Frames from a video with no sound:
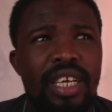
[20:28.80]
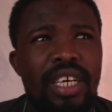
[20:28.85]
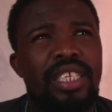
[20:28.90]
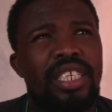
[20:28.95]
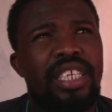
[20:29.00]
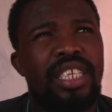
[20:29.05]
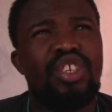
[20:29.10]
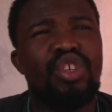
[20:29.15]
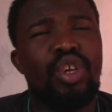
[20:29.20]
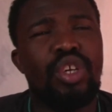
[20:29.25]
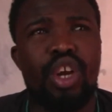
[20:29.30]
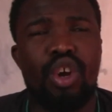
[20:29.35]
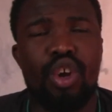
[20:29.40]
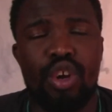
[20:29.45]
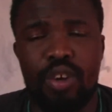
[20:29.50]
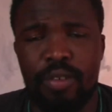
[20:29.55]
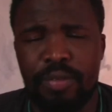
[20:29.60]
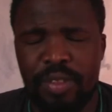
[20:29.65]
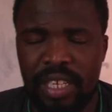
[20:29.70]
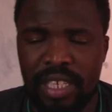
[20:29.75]
There's not a lot
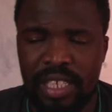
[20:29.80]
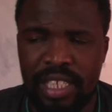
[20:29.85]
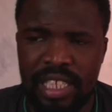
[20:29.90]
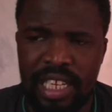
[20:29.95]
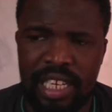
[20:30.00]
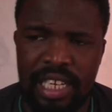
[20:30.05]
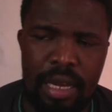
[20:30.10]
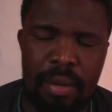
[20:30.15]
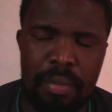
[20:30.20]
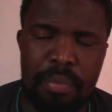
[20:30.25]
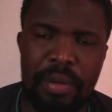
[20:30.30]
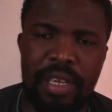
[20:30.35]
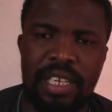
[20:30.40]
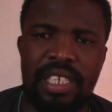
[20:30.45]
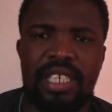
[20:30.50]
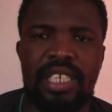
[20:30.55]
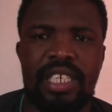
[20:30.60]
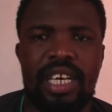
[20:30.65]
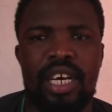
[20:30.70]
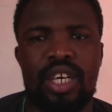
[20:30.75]
of things that
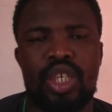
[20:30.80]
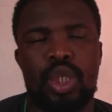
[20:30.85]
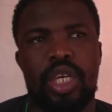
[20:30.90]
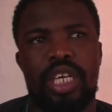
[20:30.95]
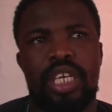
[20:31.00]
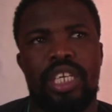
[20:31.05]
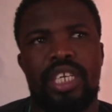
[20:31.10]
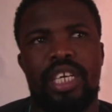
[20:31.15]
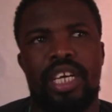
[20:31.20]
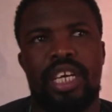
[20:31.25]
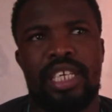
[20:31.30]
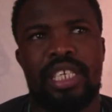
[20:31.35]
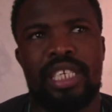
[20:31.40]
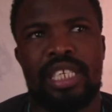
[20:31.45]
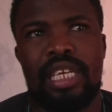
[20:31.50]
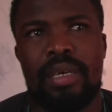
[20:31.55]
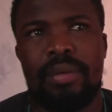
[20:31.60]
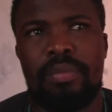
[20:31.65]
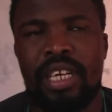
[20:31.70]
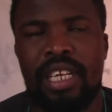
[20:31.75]
happened actually,
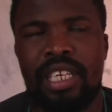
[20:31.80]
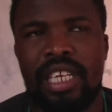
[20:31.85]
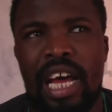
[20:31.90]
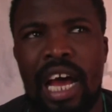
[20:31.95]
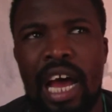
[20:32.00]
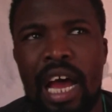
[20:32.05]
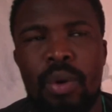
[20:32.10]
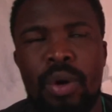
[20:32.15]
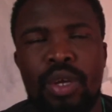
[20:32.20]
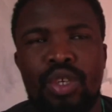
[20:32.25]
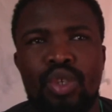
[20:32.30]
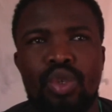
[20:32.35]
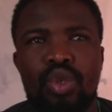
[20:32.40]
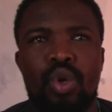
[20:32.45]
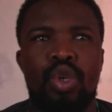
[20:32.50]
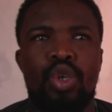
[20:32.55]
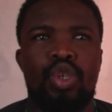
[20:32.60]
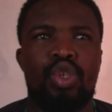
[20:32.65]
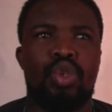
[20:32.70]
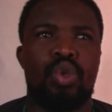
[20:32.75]
except that I
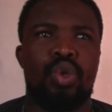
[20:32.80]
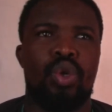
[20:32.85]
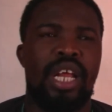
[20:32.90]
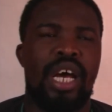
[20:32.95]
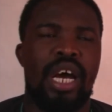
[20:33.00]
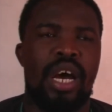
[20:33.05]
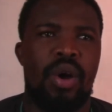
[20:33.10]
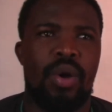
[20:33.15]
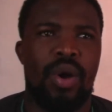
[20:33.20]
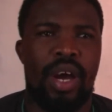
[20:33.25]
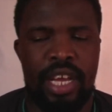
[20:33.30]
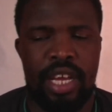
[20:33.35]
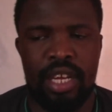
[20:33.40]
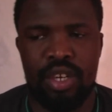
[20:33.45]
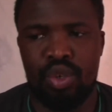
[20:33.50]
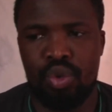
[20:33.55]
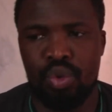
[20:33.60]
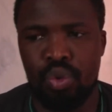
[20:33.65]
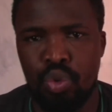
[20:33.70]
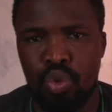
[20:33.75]

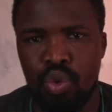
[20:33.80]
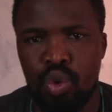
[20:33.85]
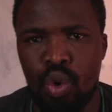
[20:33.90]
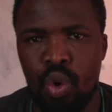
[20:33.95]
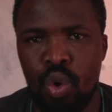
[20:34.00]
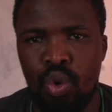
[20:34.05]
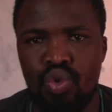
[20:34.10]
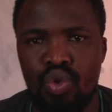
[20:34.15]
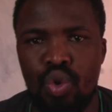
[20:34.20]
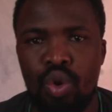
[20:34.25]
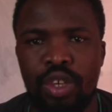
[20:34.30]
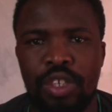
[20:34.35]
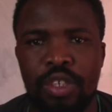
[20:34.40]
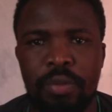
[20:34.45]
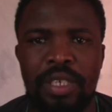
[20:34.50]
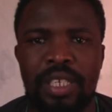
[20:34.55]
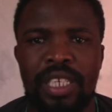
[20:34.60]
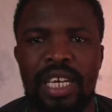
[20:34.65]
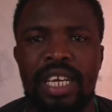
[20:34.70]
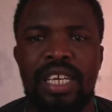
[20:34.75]
had to go to
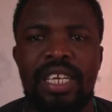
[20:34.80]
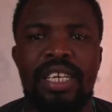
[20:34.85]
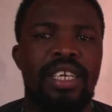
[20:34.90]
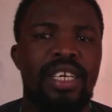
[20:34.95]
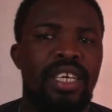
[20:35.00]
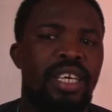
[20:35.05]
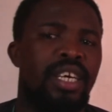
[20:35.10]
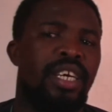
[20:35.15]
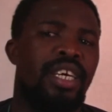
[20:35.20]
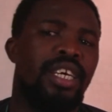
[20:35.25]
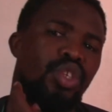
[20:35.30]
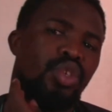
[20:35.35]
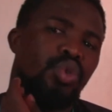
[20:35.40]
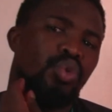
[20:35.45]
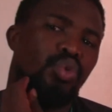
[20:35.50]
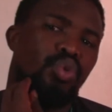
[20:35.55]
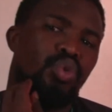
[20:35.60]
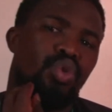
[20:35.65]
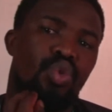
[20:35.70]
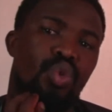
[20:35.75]
hospital
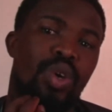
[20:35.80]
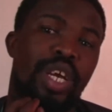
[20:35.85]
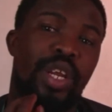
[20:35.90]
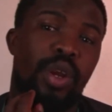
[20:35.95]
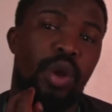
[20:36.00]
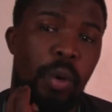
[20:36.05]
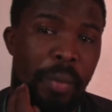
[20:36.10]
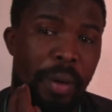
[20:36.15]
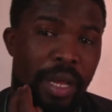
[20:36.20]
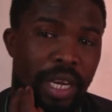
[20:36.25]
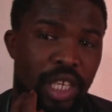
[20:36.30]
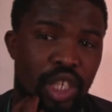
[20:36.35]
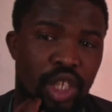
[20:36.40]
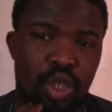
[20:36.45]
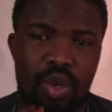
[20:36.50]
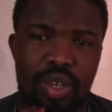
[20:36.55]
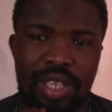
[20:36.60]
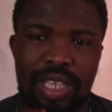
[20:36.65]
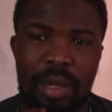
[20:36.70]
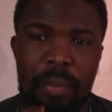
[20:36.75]
to do an
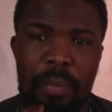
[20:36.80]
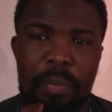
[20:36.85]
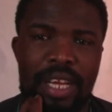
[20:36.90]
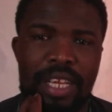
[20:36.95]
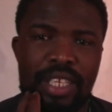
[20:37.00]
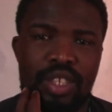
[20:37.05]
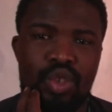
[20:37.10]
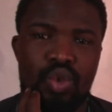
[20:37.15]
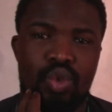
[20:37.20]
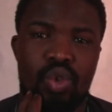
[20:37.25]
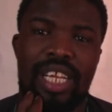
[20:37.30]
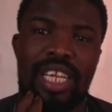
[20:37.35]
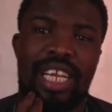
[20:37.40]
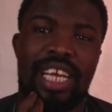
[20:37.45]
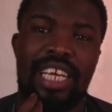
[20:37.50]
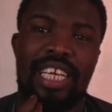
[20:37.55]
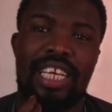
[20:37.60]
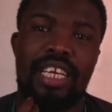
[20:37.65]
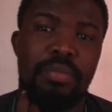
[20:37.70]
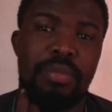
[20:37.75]
operation on the pass so that
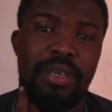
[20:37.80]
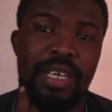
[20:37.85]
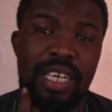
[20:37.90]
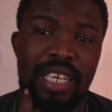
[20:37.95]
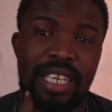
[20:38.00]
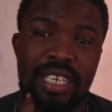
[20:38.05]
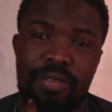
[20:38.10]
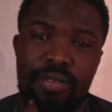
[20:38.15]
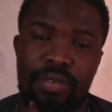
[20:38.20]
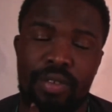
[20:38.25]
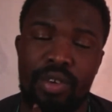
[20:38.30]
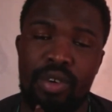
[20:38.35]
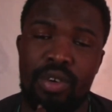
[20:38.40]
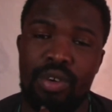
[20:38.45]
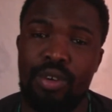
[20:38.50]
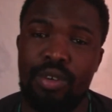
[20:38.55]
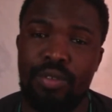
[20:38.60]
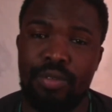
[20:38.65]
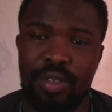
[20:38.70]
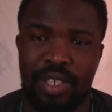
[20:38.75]
I can be ready
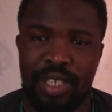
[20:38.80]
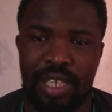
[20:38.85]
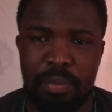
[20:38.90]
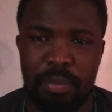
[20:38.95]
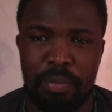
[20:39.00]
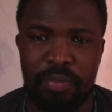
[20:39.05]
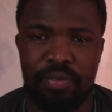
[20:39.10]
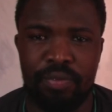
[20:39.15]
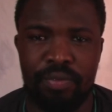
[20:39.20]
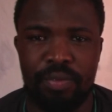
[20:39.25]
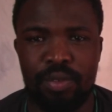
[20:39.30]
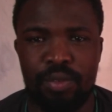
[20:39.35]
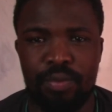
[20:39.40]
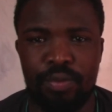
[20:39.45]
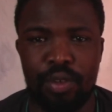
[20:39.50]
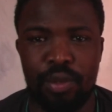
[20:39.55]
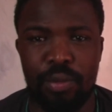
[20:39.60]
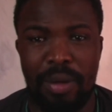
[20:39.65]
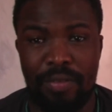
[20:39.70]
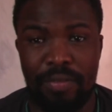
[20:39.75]
for
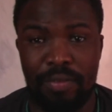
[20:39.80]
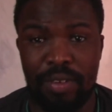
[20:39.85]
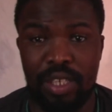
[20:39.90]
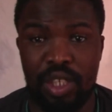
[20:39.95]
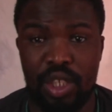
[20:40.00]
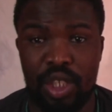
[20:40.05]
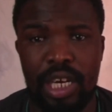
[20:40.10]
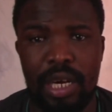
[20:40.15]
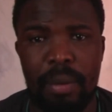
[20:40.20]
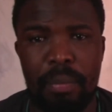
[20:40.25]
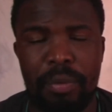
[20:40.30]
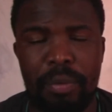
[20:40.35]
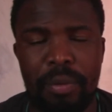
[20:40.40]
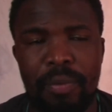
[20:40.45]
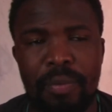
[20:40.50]
my first jump.